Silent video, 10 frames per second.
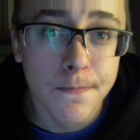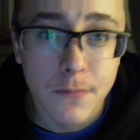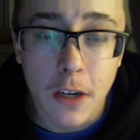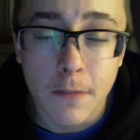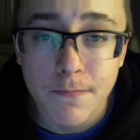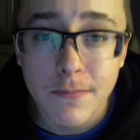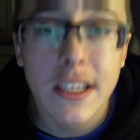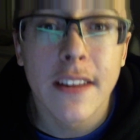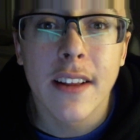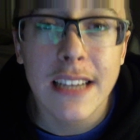So see
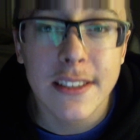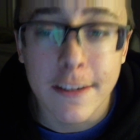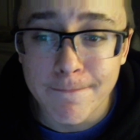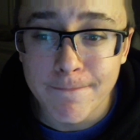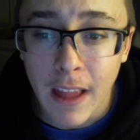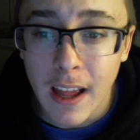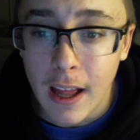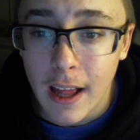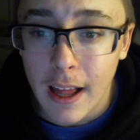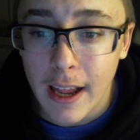you guys there.
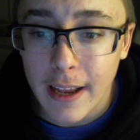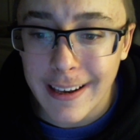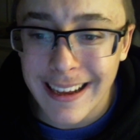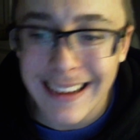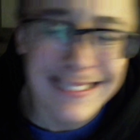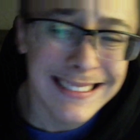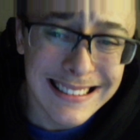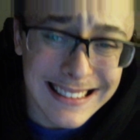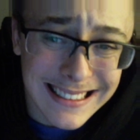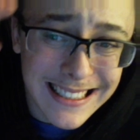And
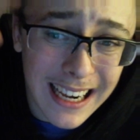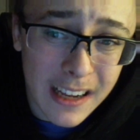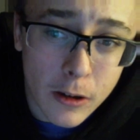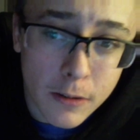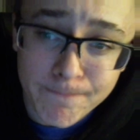Daniel.